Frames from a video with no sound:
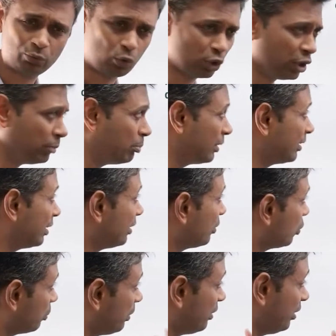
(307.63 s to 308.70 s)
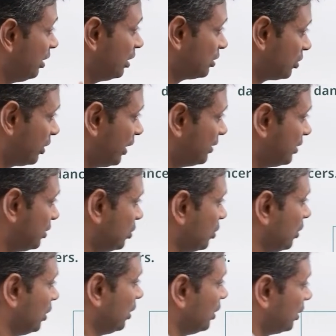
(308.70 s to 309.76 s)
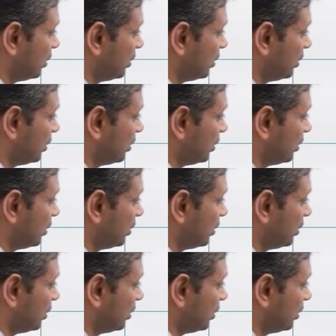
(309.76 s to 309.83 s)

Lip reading: 40% would be singers or dancers. So